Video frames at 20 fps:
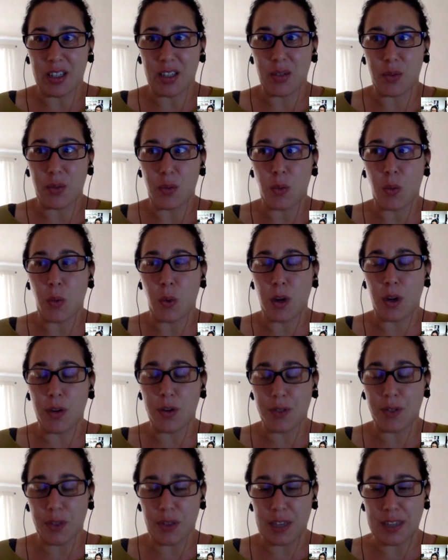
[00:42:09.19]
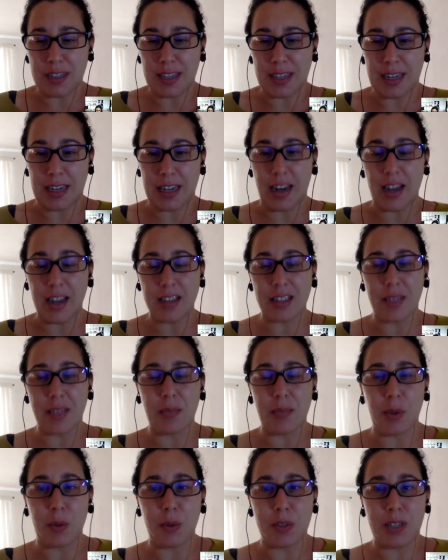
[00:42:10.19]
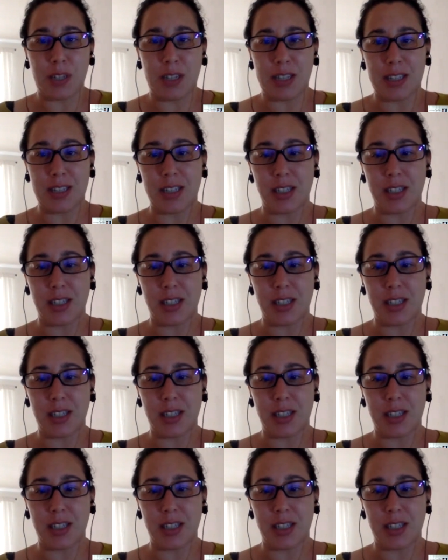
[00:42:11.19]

One of the things that I like the most is